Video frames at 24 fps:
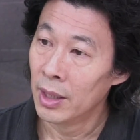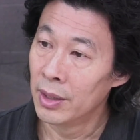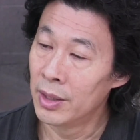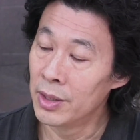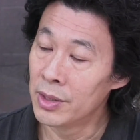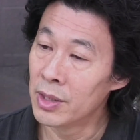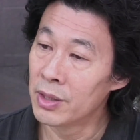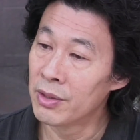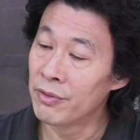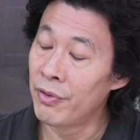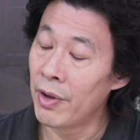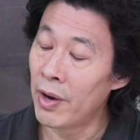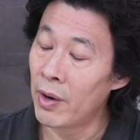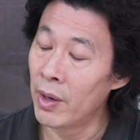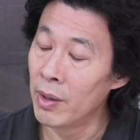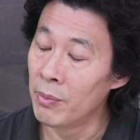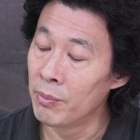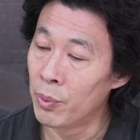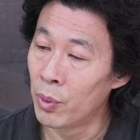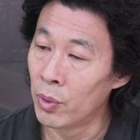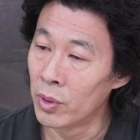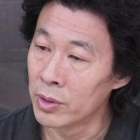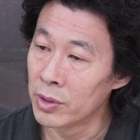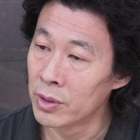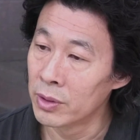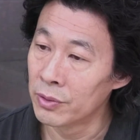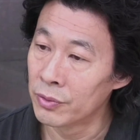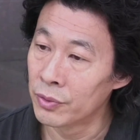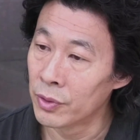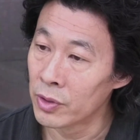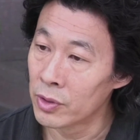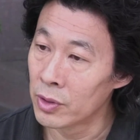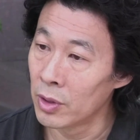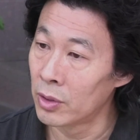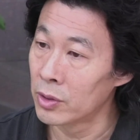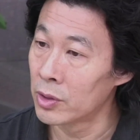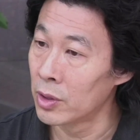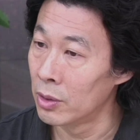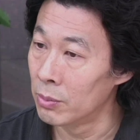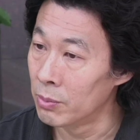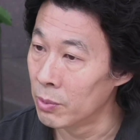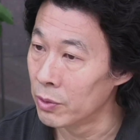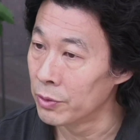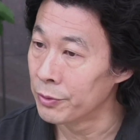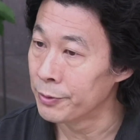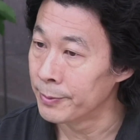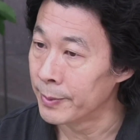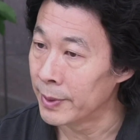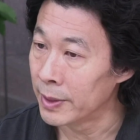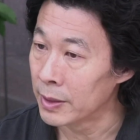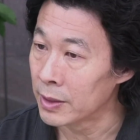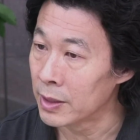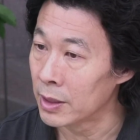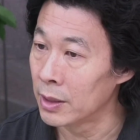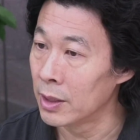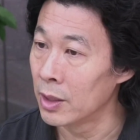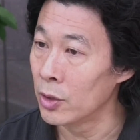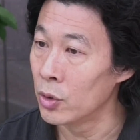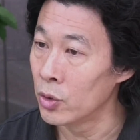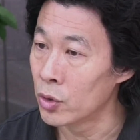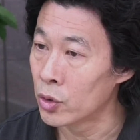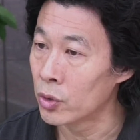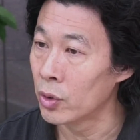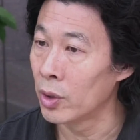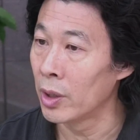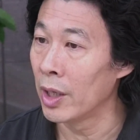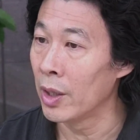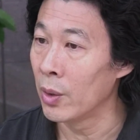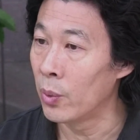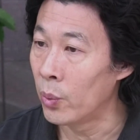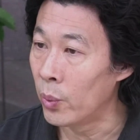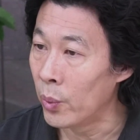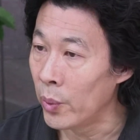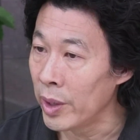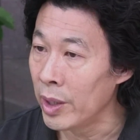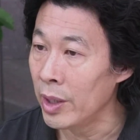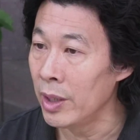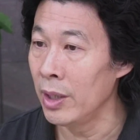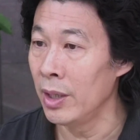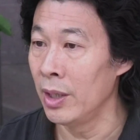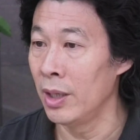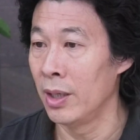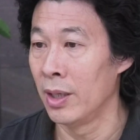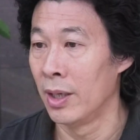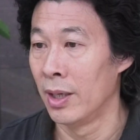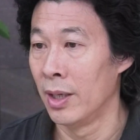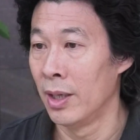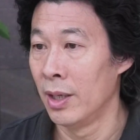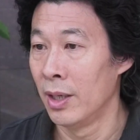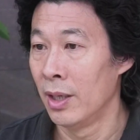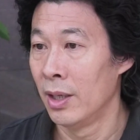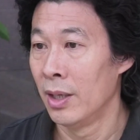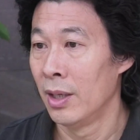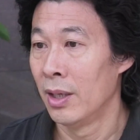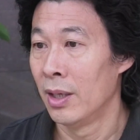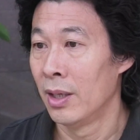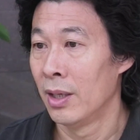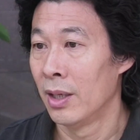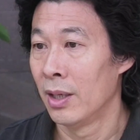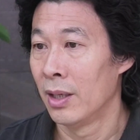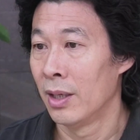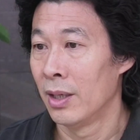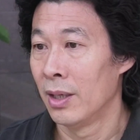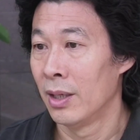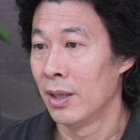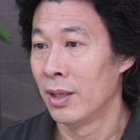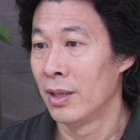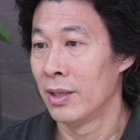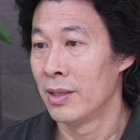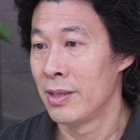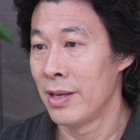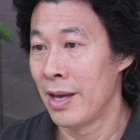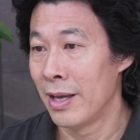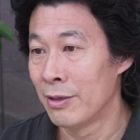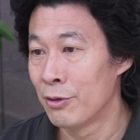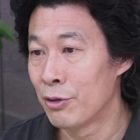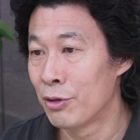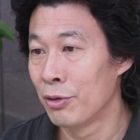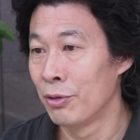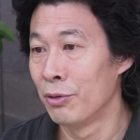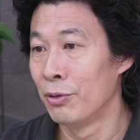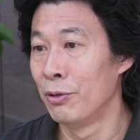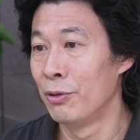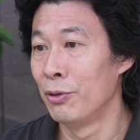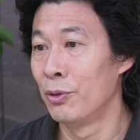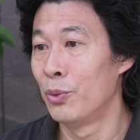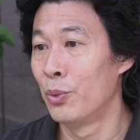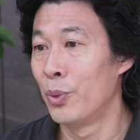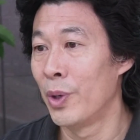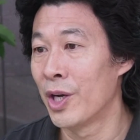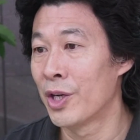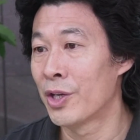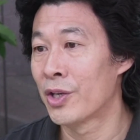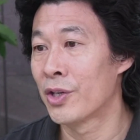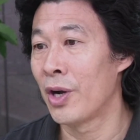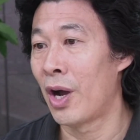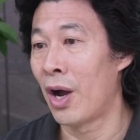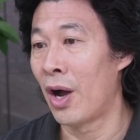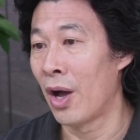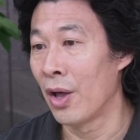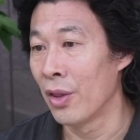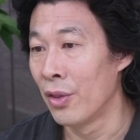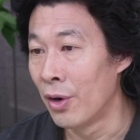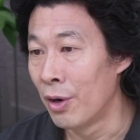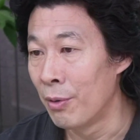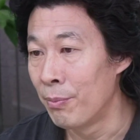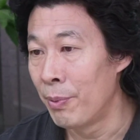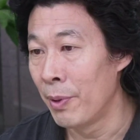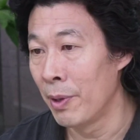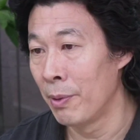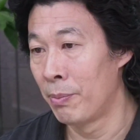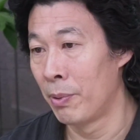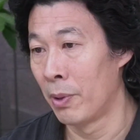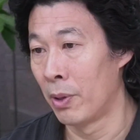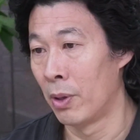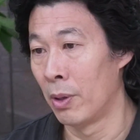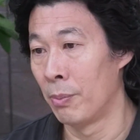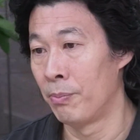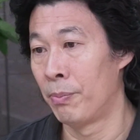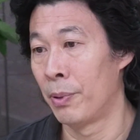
This is very important for social movements, and usually we tend to wish other people,